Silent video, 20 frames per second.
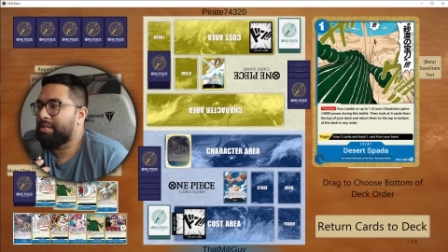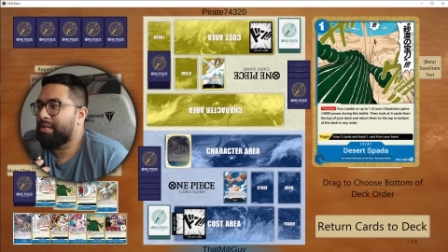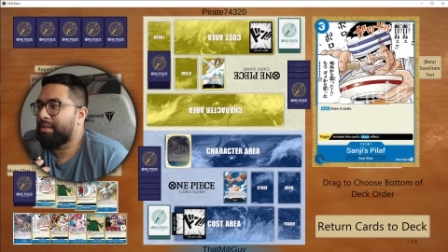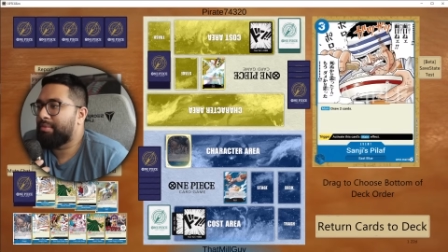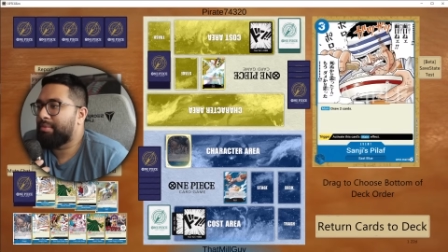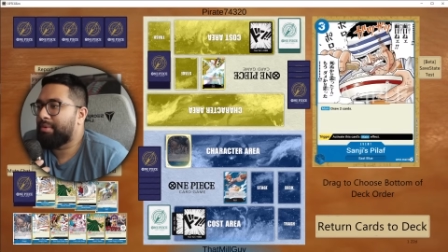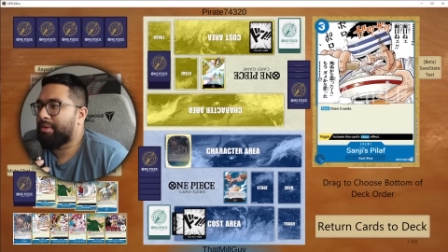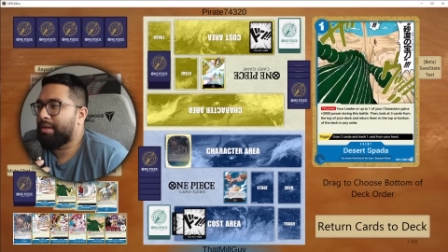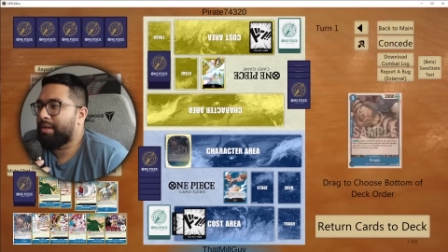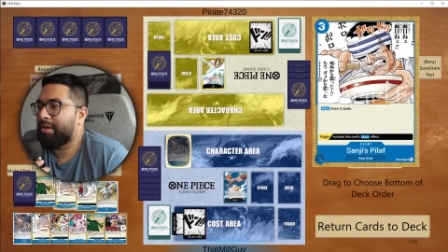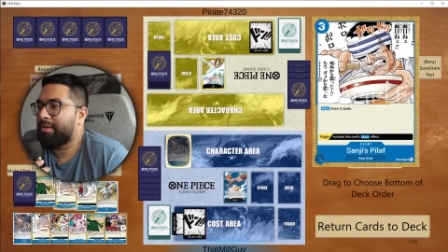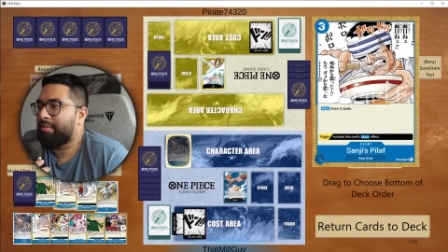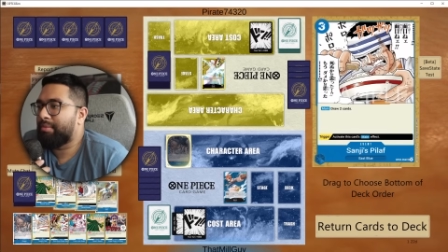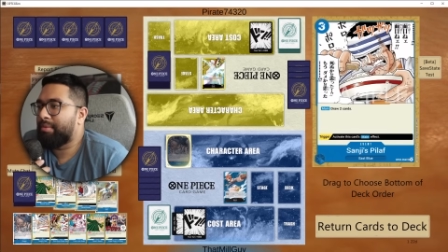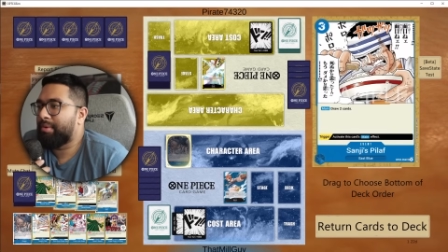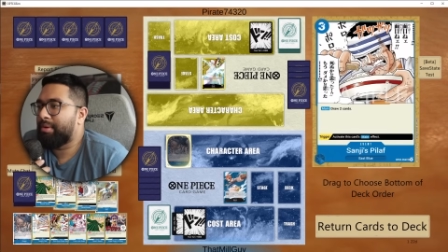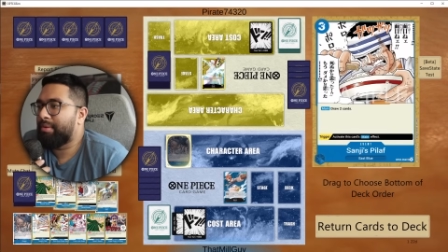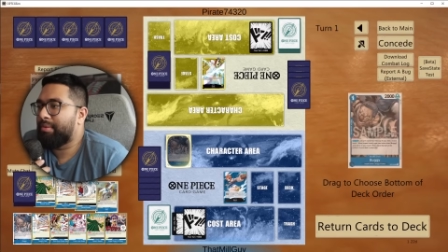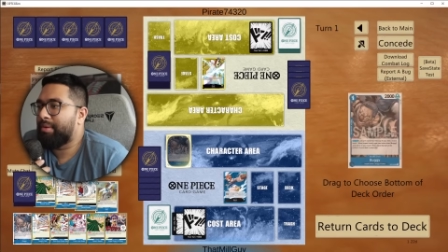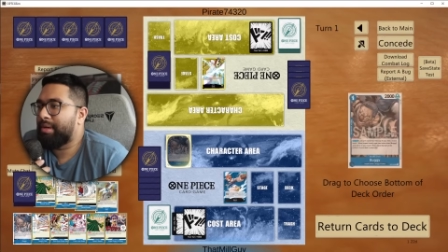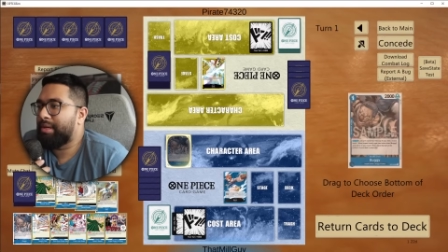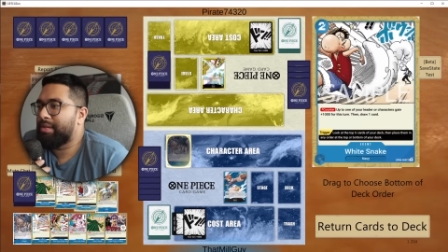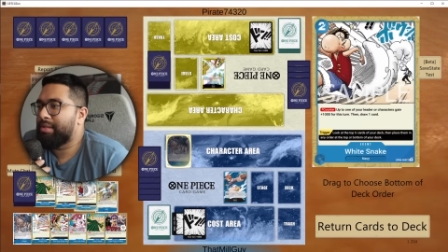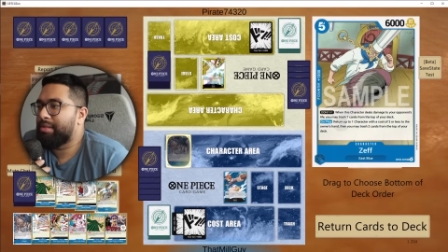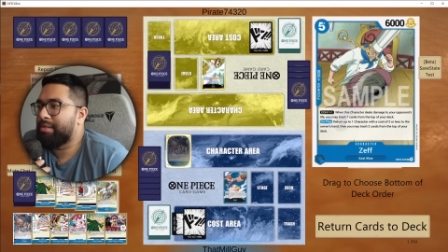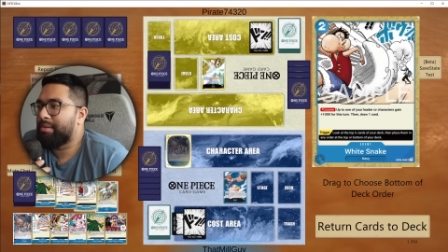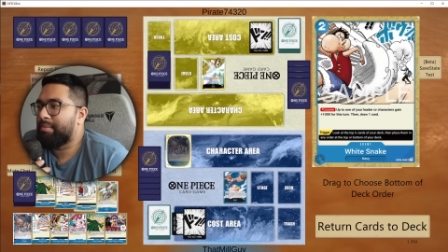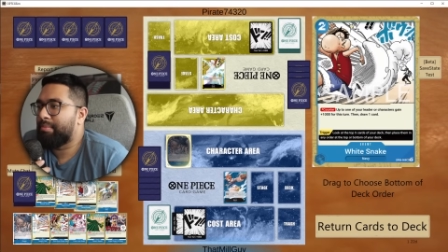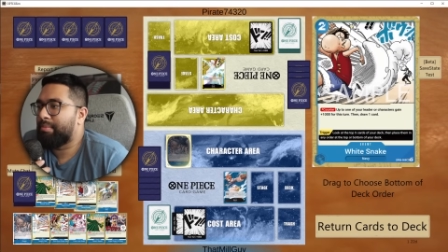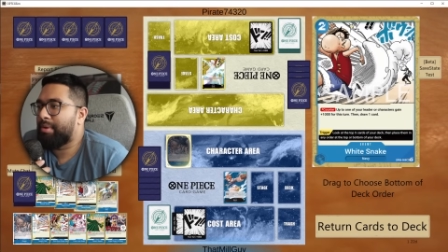and we'll kind of
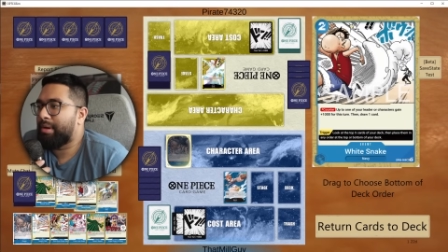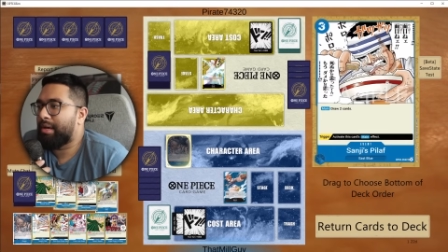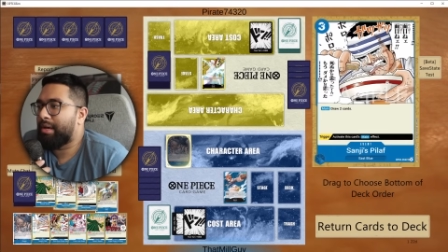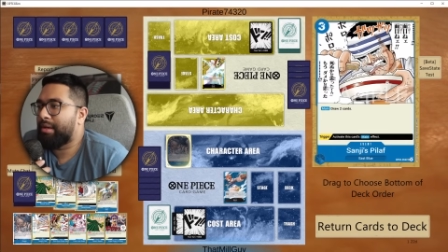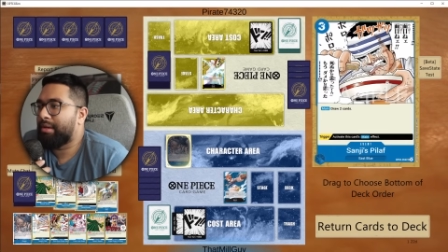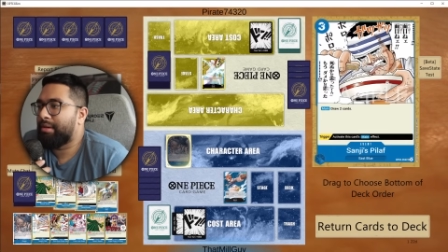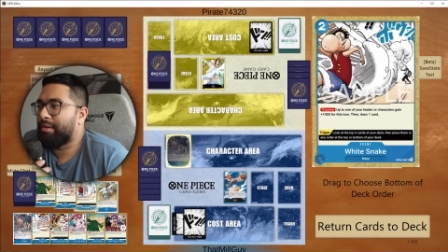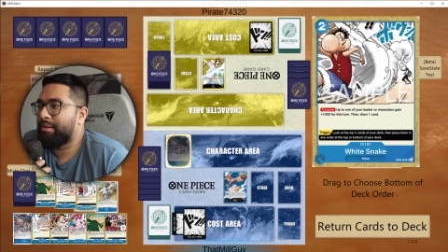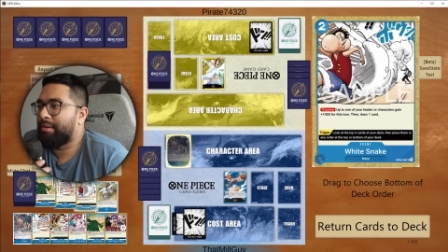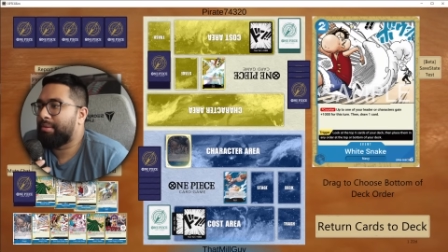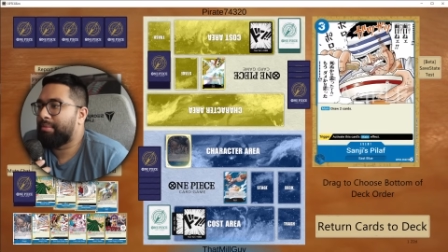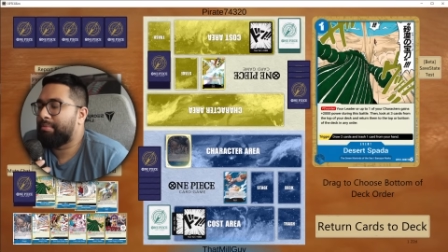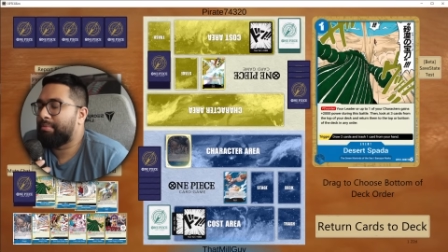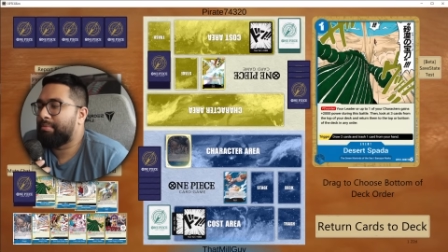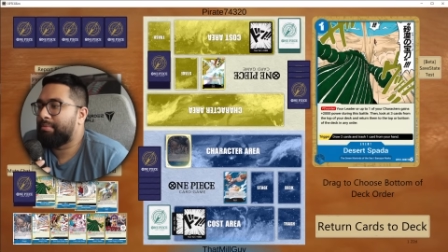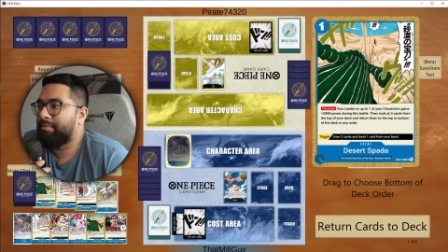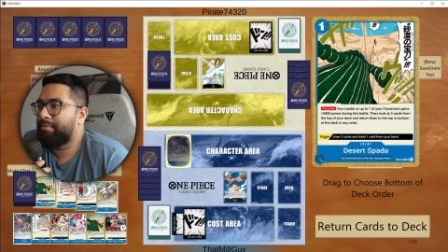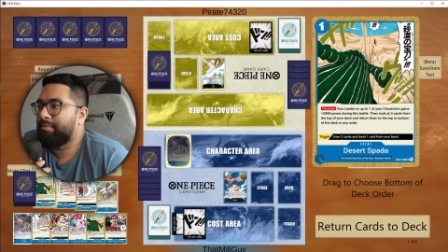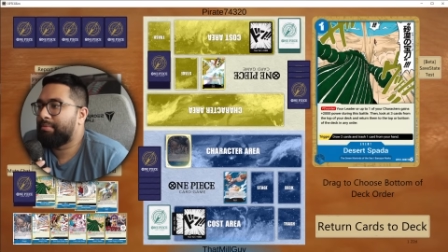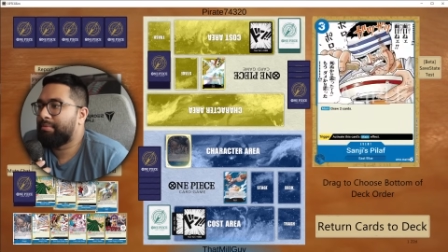rearrange the bottom.